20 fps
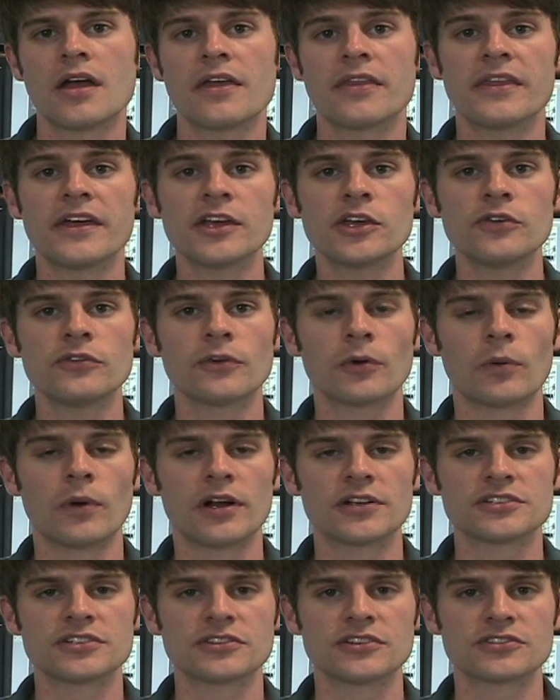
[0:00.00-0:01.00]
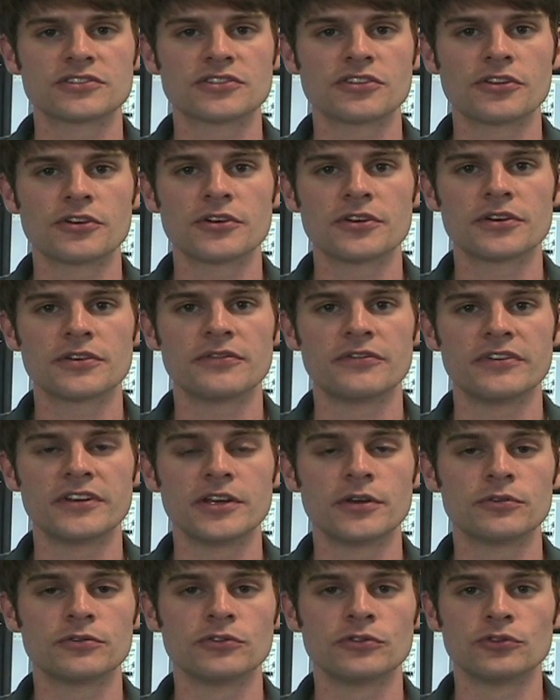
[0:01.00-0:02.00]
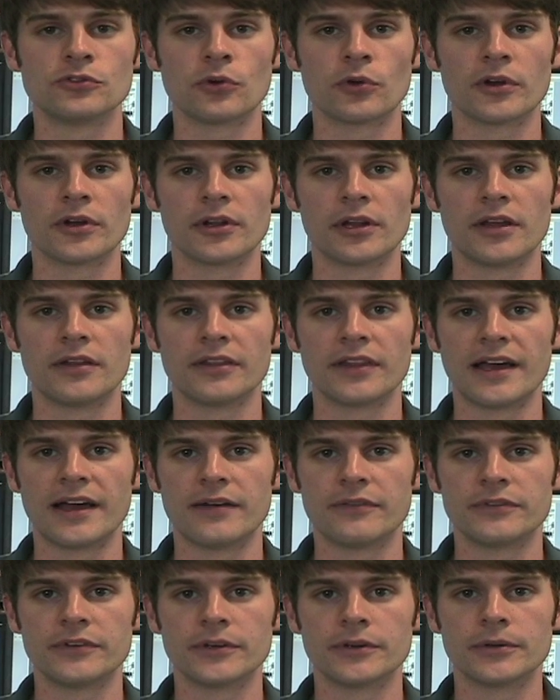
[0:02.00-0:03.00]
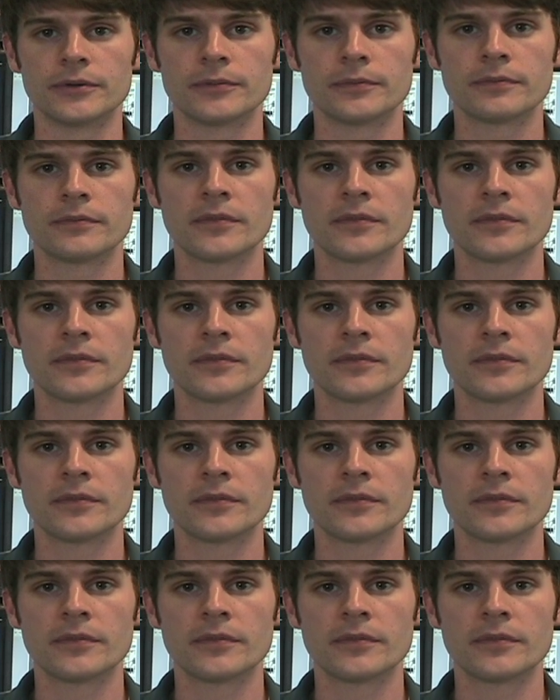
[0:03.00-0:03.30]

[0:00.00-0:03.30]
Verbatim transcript: Thank you for watching this third video tutorial on LabVIEW.